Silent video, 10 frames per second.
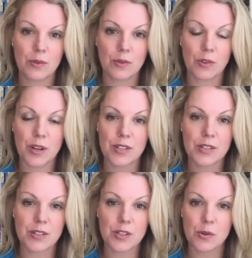look
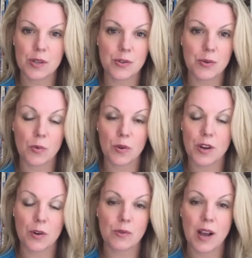to as your,
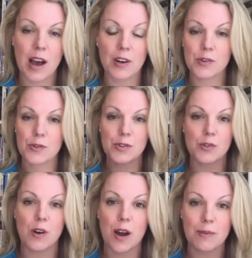how do you
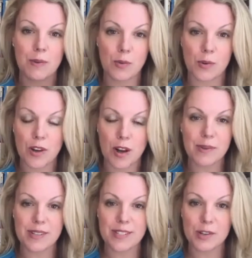describe the moral
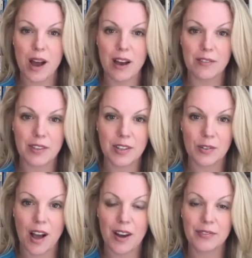compass that you have in your
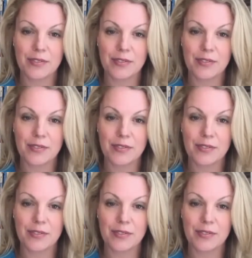life?